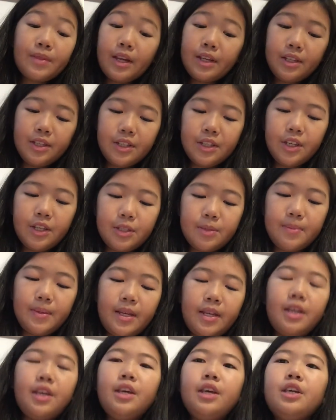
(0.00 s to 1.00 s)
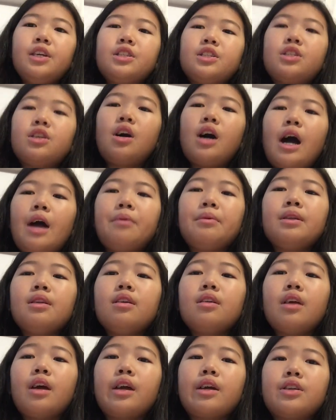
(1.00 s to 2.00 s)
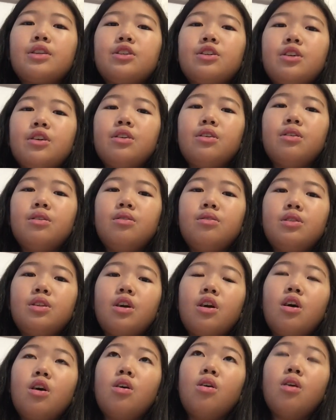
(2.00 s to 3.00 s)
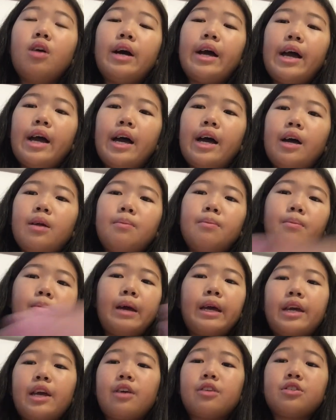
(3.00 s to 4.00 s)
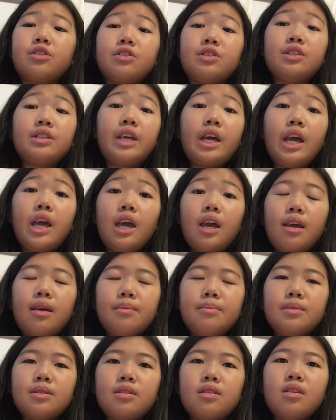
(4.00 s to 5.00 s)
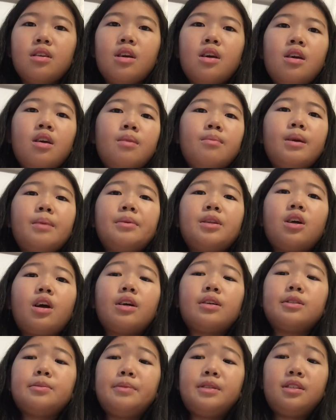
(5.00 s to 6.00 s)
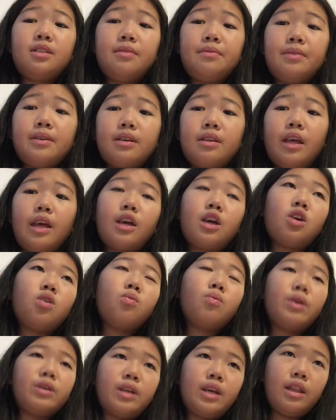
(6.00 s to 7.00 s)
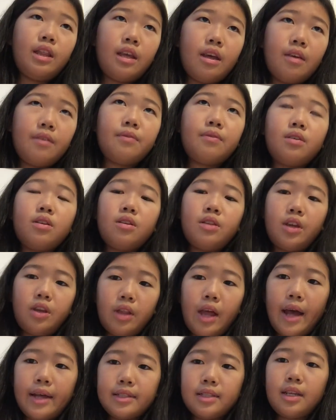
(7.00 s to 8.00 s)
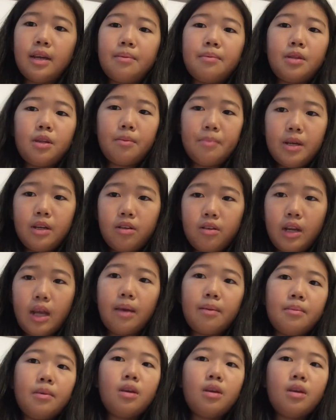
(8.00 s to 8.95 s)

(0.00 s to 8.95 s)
Excuse me. So I really like to know ahead my characters' names, maybe not specific, like where they live, their last name, their middle name,